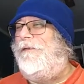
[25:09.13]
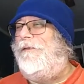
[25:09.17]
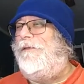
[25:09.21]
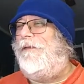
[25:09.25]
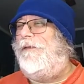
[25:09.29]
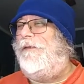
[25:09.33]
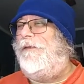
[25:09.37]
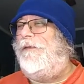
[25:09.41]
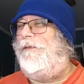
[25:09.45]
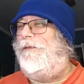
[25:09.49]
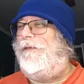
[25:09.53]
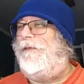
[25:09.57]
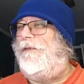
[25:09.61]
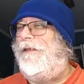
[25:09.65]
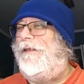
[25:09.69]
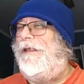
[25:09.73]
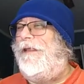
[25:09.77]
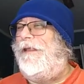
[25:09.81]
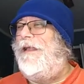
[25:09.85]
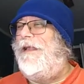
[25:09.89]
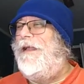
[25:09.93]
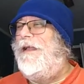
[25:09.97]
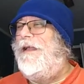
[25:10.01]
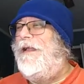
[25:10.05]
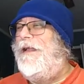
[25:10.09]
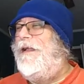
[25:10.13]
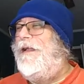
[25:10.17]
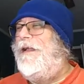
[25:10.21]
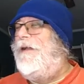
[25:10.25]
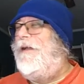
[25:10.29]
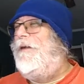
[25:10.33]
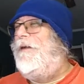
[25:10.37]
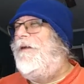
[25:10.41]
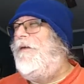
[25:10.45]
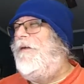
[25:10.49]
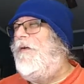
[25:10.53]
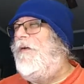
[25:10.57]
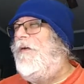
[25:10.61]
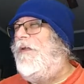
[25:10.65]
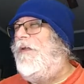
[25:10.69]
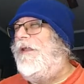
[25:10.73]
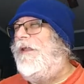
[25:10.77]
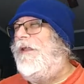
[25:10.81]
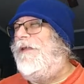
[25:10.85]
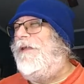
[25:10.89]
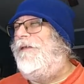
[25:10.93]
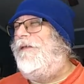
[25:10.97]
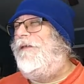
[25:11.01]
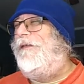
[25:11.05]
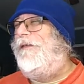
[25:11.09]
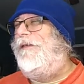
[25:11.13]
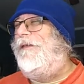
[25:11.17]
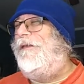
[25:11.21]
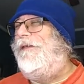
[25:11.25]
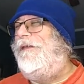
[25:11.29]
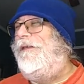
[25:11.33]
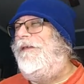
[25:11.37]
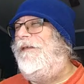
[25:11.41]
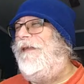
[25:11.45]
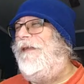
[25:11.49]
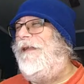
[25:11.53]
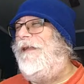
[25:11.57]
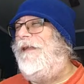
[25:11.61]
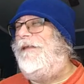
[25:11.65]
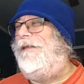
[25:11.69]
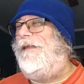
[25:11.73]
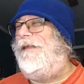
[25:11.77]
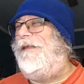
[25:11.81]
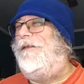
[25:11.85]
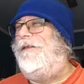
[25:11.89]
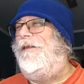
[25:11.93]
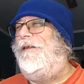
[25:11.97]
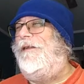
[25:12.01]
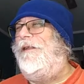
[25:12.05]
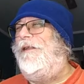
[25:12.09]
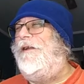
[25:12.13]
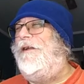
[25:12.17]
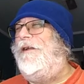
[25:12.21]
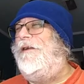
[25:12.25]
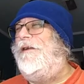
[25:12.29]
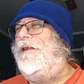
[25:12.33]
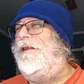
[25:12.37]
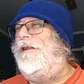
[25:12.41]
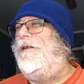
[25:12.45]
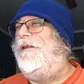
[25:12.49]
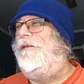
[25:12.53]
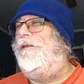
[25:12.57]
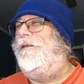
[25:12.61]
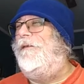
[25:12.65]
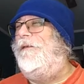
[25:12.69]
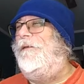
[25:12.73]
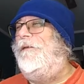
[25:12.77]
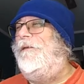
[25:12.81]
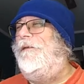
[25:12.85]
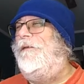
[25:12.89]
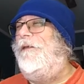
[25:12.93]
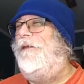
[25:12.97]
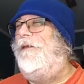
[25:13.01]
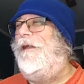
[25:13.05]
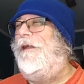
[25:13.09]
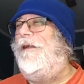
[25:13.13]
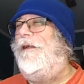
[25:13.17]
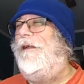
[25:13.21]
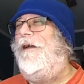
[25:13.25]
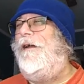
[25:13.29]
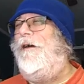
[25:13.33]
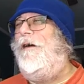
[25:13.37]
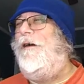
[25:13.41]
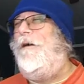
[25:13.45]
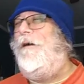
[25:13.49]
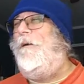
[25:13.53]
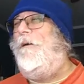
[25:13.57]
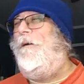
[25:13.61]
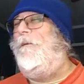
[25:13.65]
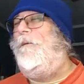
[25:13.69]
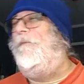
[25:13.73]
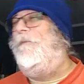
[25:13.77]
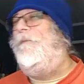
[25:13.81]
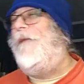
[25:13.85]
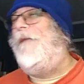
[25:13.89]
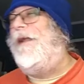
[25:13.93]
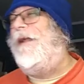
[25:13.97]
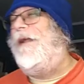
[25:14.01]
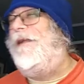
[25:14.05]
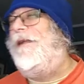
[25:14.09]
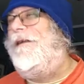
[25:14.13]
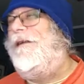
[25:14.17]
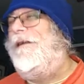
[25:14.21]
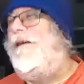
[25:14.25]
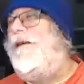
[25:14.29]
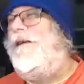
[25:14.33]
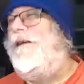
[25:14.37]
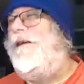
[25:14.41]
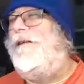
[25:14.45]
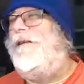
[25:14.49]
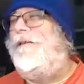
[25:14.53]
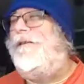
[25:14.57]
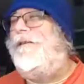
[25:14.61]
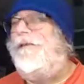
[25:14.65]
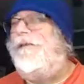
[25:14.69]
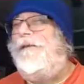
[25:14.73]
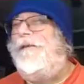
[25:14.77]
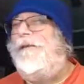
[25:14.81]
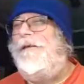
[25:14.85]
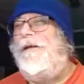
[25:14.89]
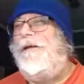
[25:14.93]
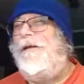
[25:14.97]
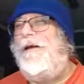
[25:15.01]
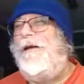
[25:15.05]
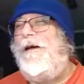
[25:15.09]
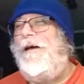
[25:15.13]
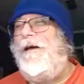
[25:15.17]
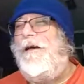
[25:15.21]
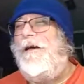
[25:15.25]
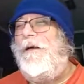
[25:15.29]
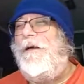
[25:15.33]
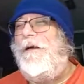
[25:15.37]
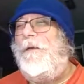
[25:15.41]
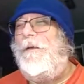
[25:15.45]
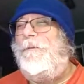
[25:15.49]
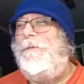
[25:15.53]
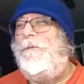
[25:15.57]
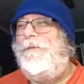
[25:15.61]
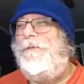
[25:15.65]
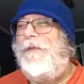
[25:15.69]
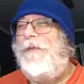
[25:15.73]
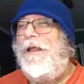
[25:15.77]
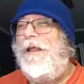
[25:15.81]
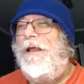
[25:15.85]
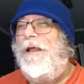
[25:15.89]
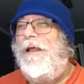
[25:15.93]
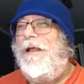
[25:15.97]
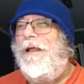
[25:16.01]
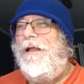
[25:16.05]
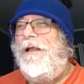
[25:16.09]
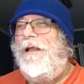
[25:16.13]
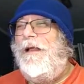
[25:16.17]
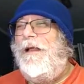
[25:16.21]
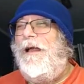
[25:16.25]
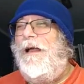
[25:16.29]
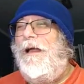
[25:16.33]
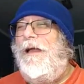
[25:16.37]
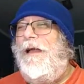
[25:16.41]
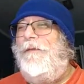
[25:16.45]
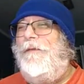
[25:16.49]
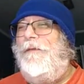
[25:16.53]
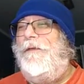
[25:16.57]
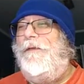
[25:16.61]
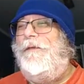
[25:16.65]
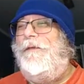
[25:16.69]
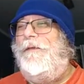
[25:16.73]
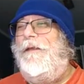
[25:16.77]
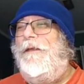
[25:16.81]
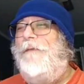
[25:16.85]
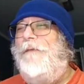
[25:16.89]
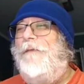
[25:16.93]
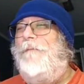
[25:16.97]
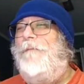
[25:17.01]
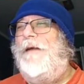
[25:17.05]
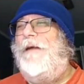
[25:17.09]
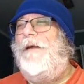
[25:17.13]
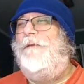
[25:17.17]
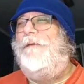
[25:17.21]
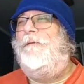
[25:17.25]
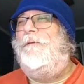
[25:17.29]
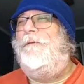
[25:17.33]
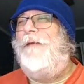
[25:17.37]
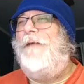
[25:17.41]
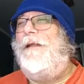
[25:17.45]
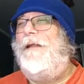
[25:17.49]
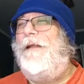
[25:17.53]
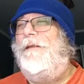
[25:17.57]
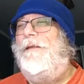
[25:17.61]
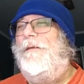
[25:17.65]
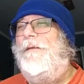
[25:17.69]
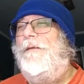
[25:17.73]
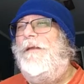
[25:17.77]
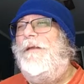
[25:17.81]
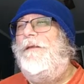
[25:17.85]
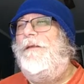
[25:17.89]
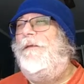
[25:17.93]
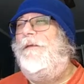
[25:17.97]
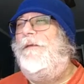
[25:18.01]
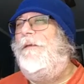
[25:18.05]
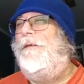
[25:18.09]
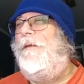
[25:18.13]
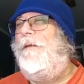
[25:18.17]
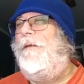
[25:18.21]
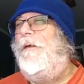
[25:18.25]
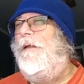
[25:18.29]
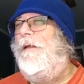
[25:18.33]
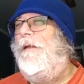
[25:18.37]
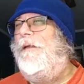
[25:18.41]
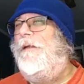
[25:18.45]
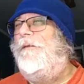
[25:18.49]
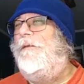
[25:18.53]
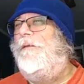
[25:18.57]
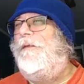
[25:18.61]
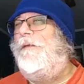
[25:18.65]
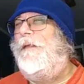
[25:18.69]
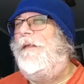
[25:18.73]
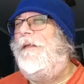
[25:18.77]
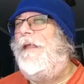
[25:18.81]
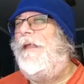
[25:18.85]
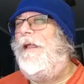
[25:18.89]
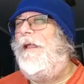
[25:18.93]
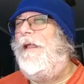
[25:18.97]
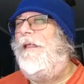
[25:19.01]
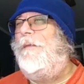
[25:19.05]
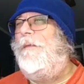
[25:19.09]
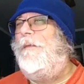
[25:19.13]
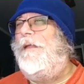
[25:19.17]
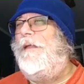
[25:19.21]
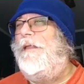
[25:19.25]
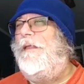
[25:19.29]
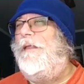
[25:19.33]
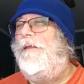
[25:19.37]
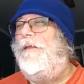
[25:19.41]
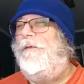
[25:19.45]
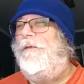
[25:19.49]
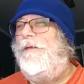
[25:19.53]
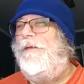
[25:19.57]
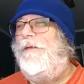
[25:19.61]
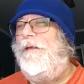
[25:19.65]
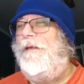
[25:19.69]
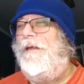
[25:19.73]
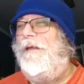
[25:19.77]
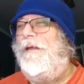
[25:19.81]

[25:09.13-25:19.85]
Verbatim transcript: just, holy shit, that's hilarious. It's like, oh my gosh. Um, I have to see if my friend is is telling me that she